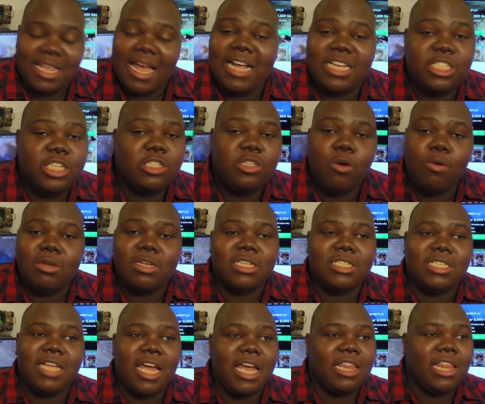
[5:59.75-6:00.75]
I just don't
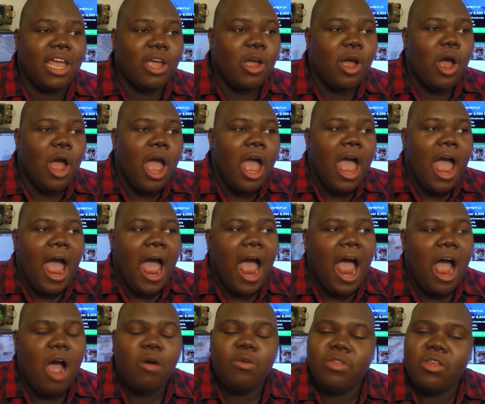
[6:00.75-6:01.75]
understand like
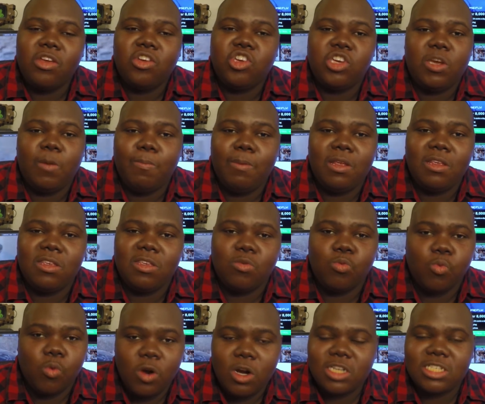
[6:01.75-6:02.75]
how their shipping
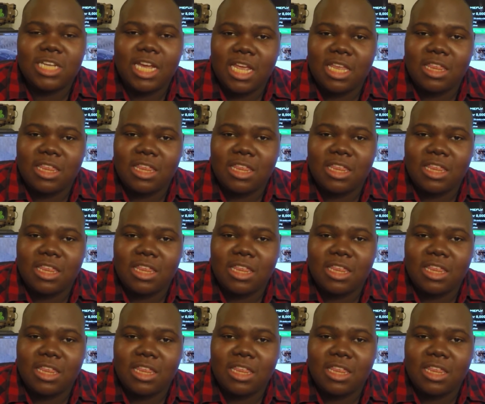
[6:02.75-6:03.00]
works like